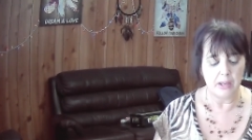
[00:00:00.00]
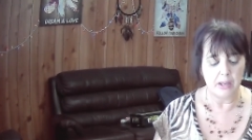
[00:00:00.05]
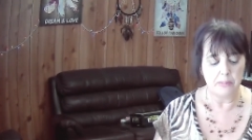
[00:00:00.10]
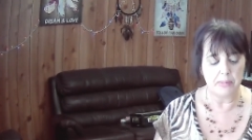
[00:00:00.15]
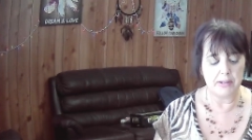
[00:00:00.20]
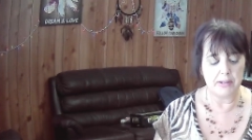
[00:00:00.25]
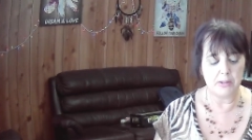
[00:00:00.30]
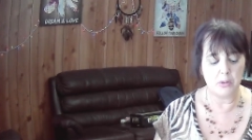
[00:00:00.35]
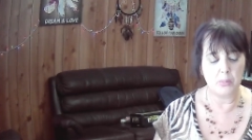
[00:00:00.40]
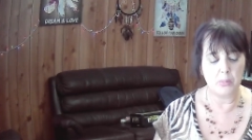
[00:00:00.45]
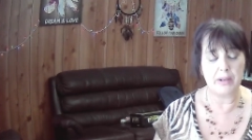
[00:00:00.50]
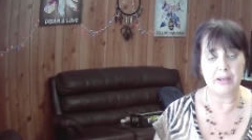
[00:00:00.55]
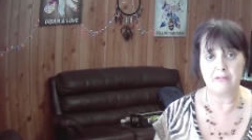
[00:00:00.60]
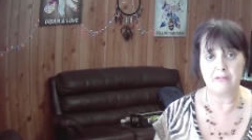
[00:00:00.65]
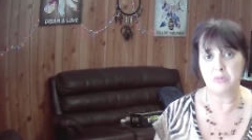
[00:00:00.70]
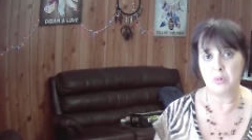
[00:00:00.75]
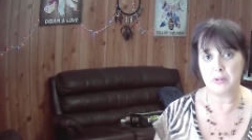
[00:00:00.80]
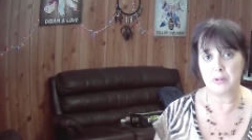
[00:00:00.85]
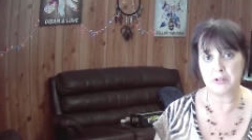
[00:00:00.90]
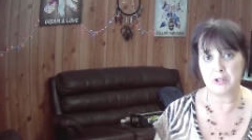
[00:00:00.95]
being aware
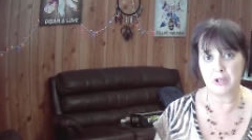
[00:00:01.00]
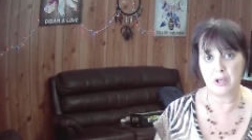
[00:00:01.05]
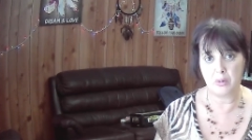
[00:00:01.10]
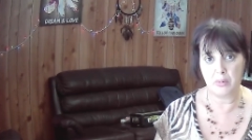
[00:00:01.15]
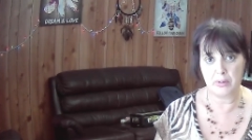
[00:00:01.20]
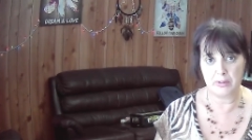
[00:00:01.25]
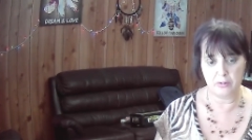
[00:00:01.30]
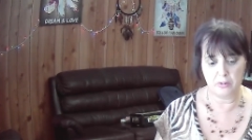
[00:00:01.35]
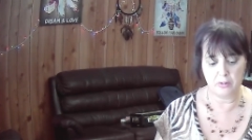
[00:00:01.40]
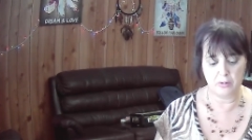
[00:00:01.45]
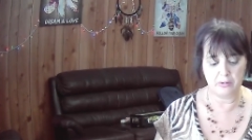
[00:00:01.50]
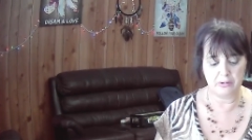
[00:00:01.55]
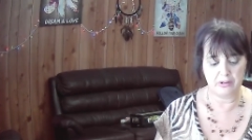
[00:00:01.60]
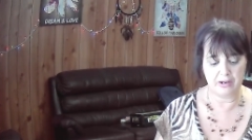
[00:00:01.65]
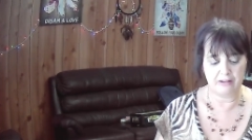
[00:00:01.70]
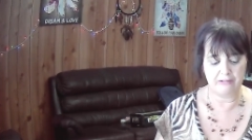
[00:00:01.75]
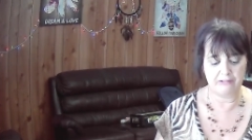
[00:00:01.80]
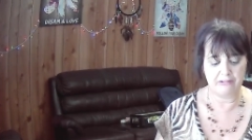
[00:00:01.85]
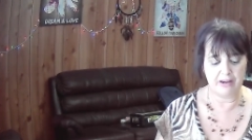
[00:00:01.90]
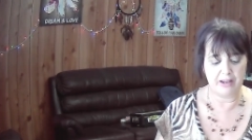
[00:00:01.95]
of what's going on
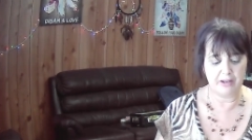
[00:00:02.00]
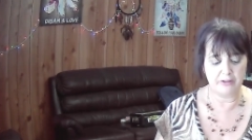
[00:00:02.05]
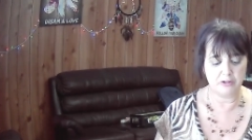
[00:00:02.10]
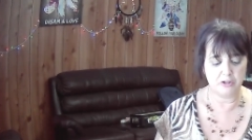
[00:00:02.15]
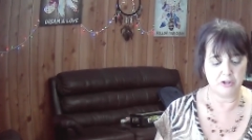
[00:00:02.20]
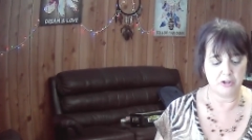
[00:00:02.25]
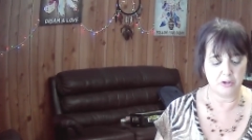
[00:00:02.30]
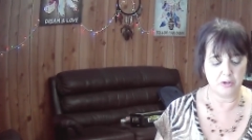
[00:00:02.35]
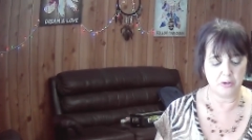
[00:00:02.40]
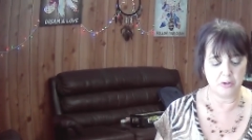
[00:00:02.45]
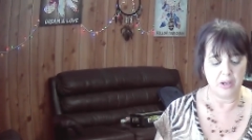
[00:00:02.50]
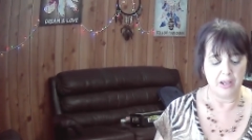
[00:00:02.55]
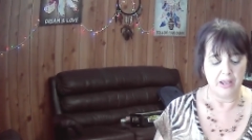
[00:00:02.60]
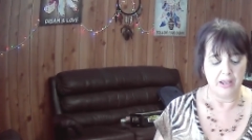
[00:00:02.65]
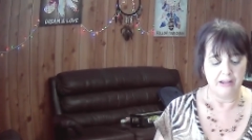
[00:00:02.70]
around you